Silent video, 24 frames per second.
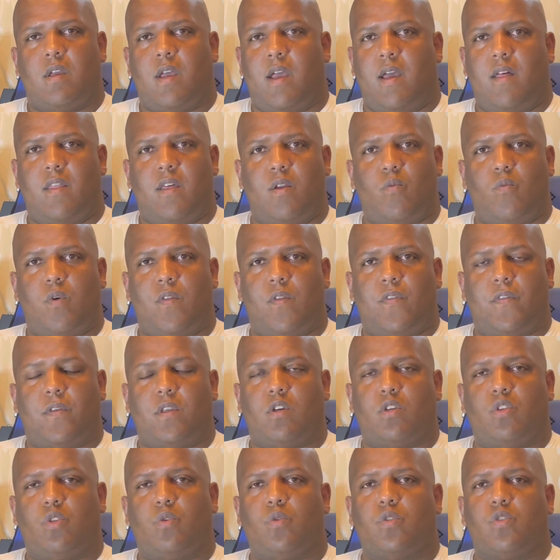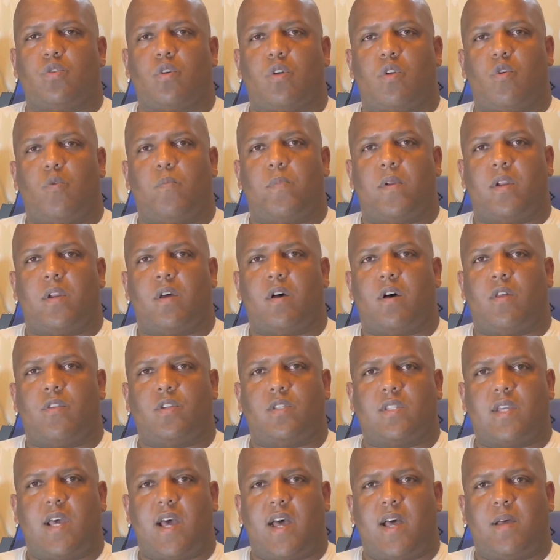And then one thing you can do is you can open other
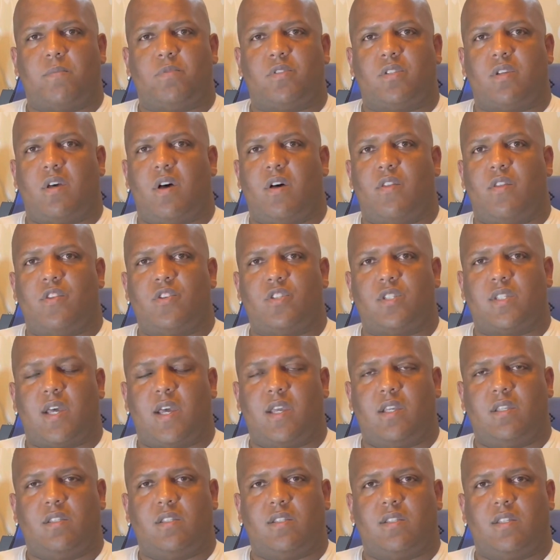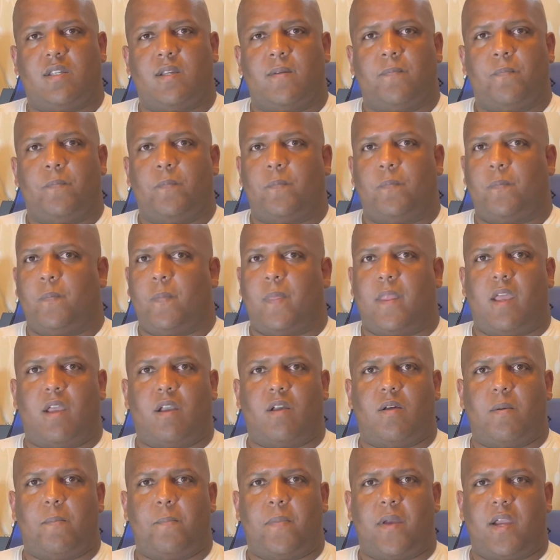tabs to other sites and
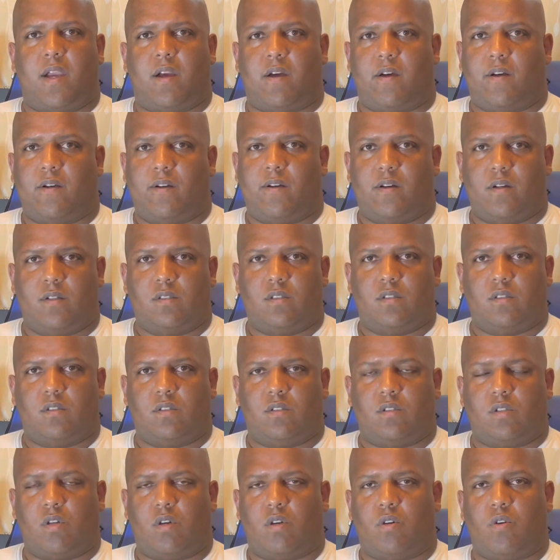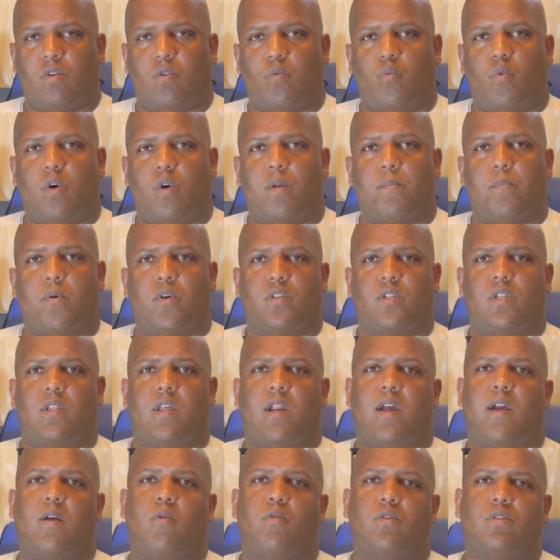compare. So one person
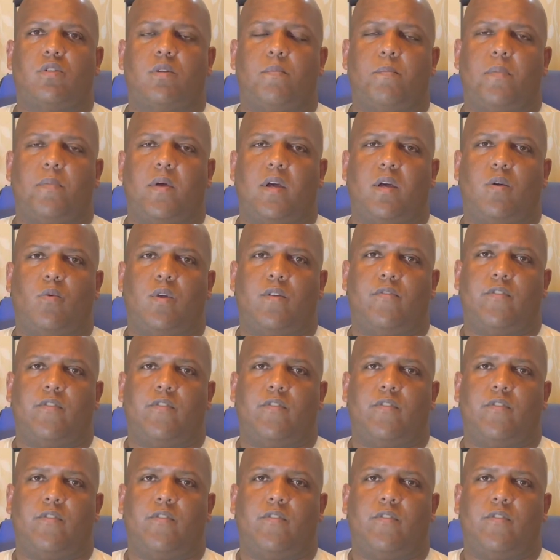that I always compared